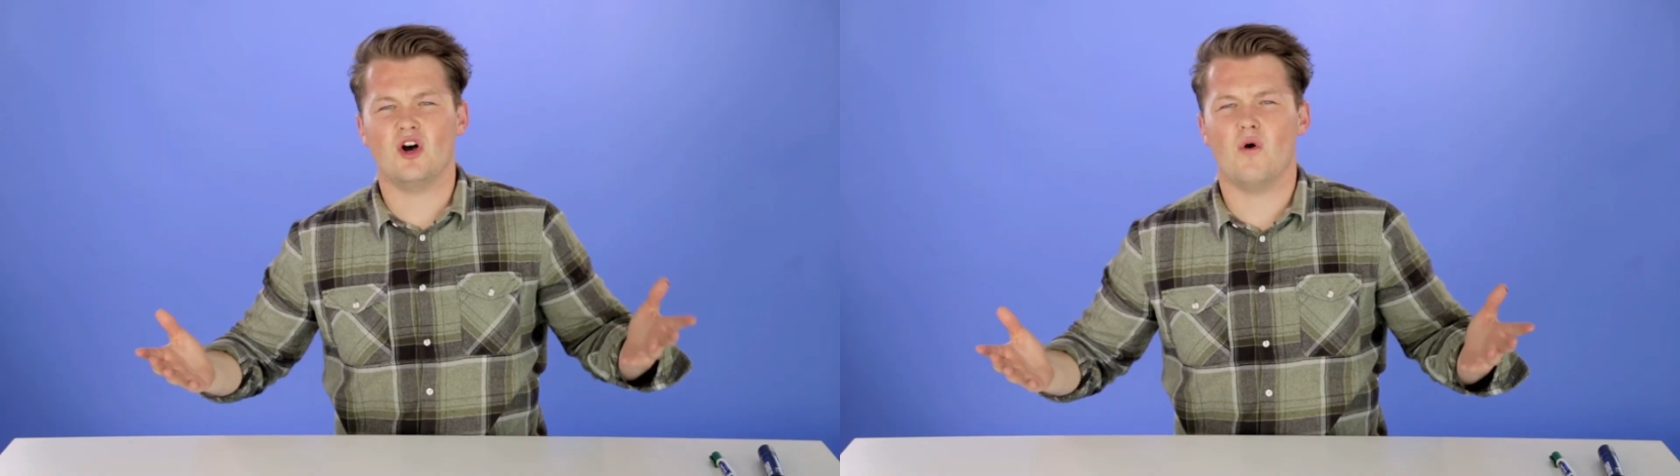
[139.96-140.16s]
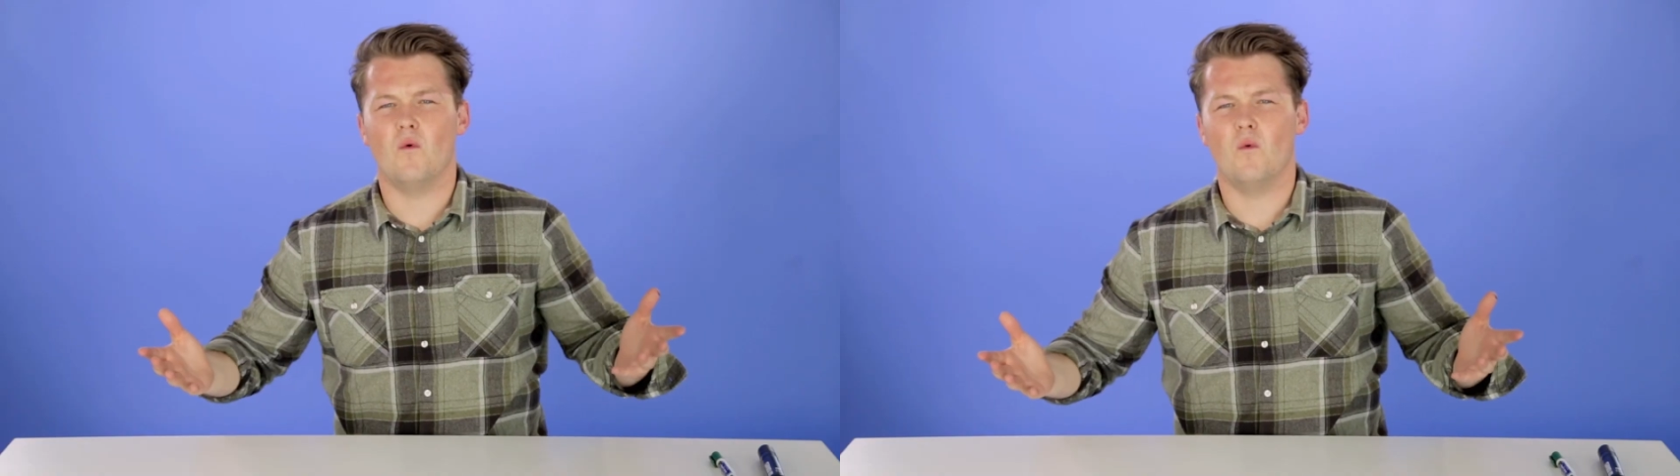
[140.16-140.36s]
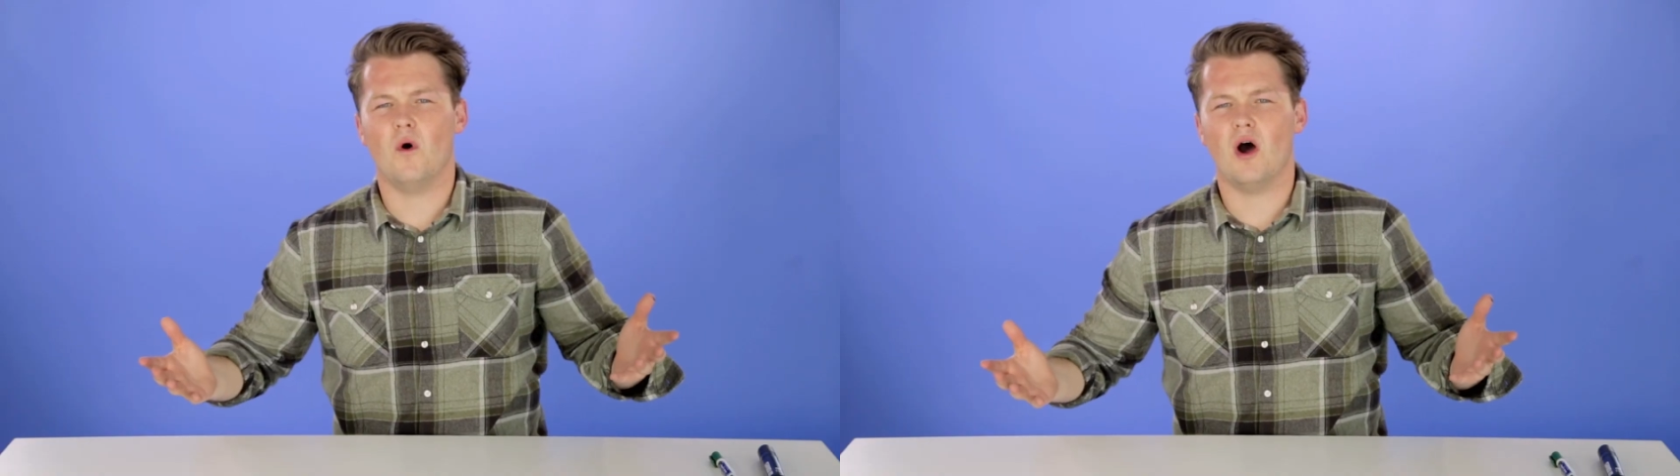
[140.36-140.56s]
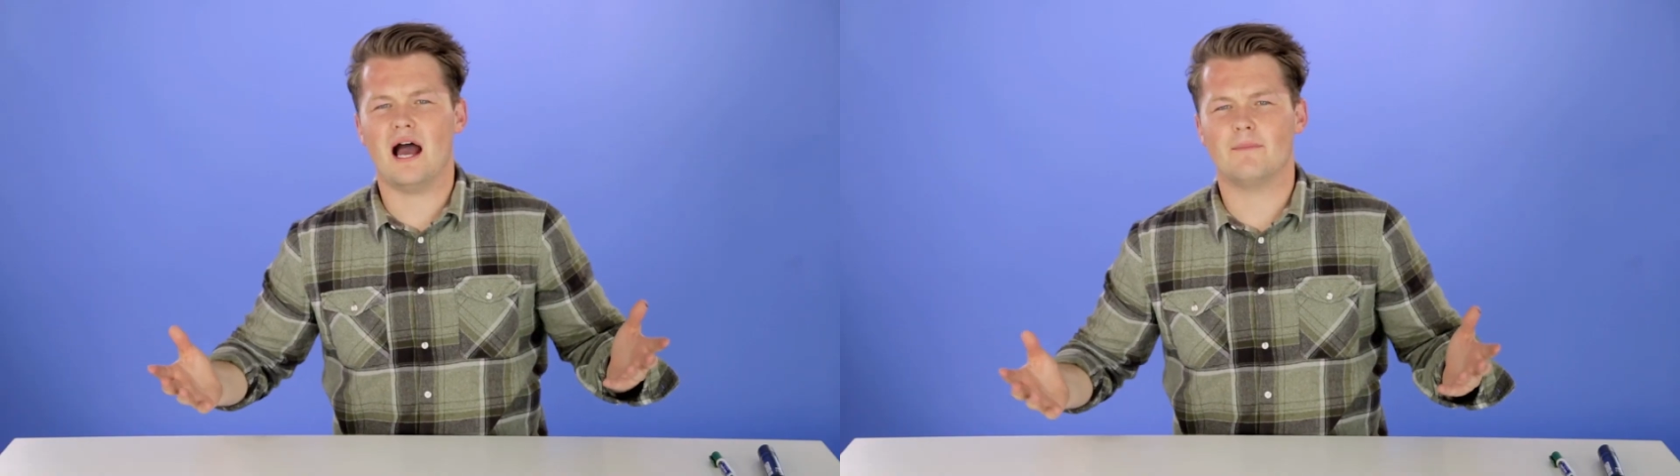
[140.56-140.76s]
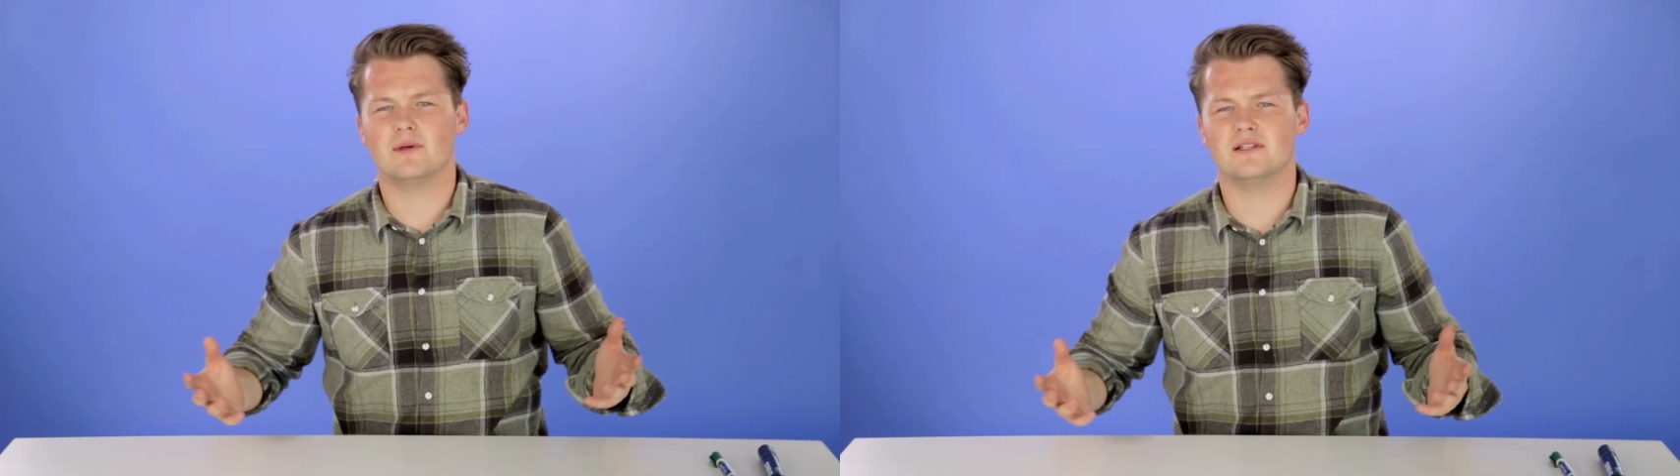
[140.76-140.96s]
So
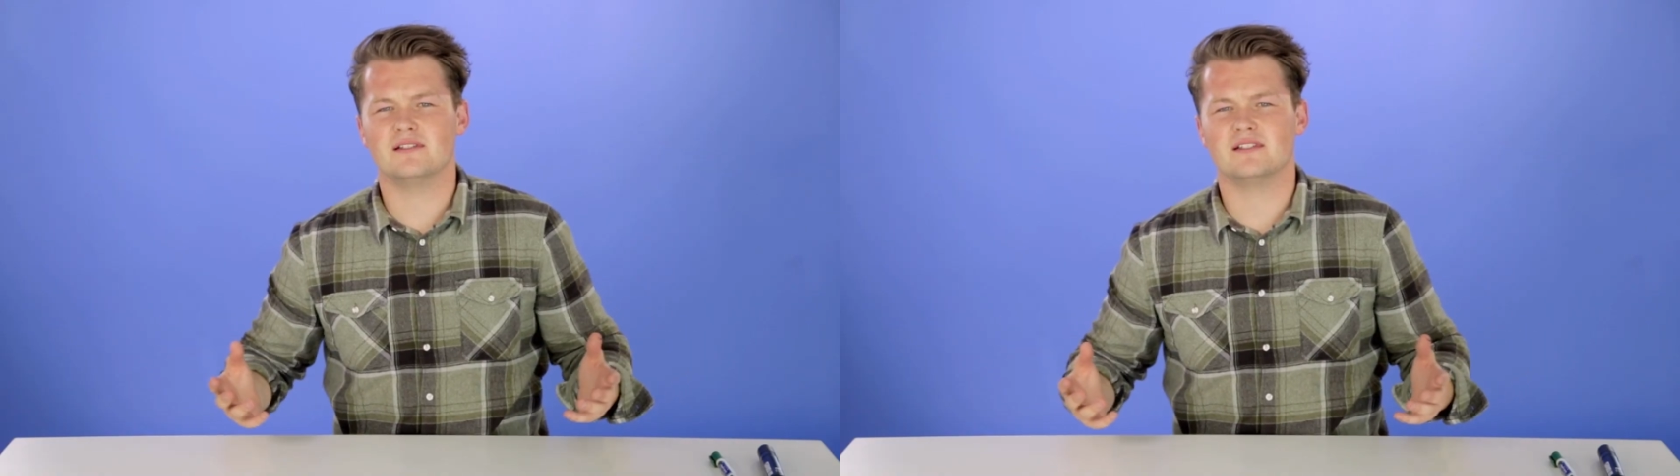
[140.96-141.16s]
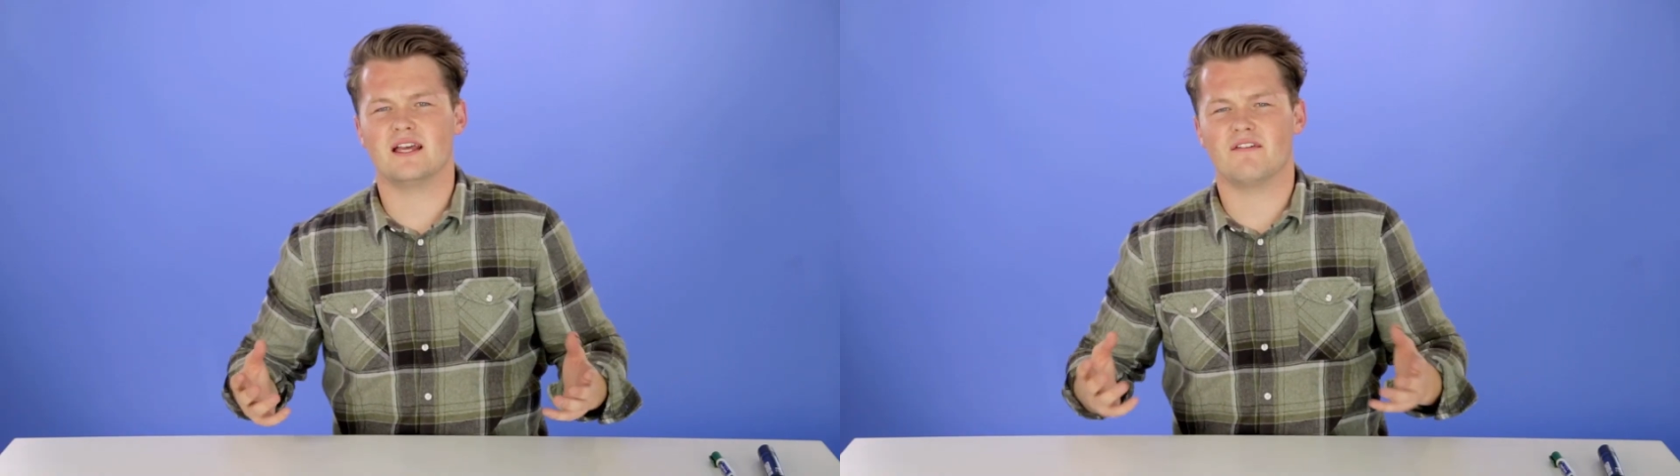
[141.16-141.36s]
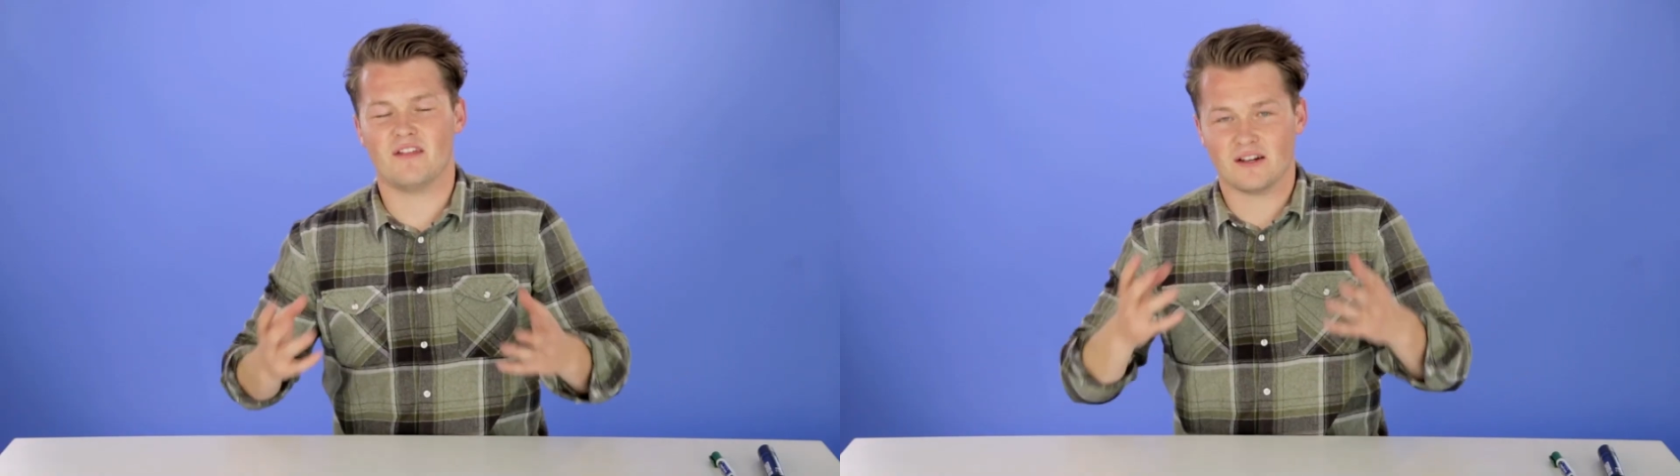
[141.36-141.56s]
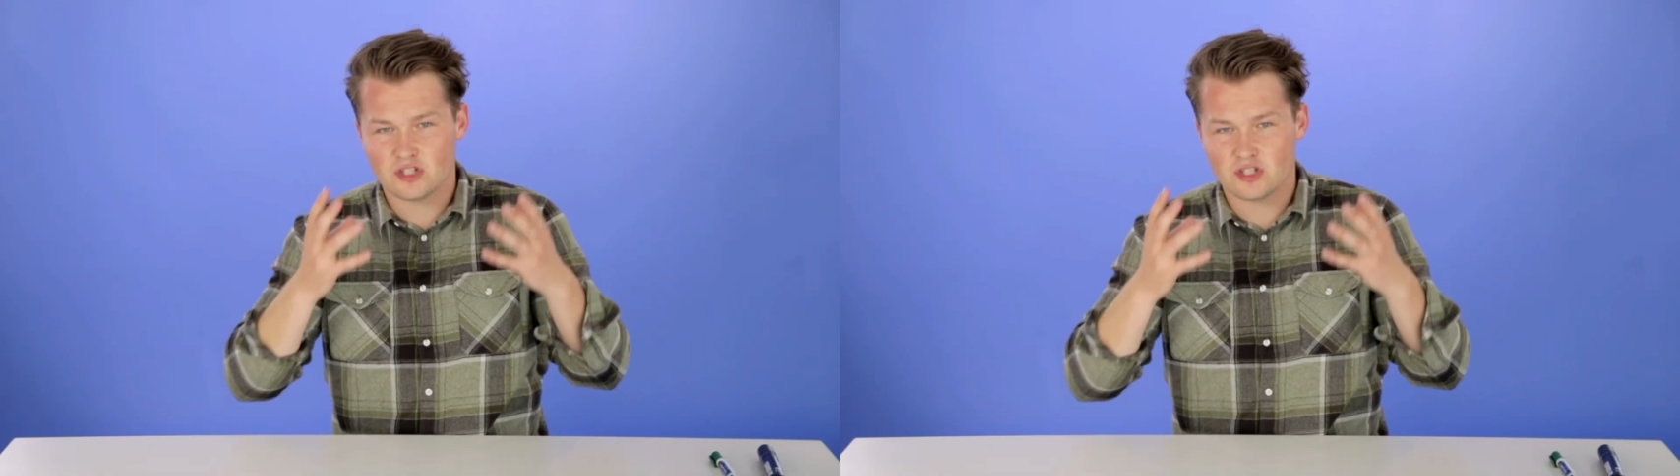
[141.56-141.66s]
what happens if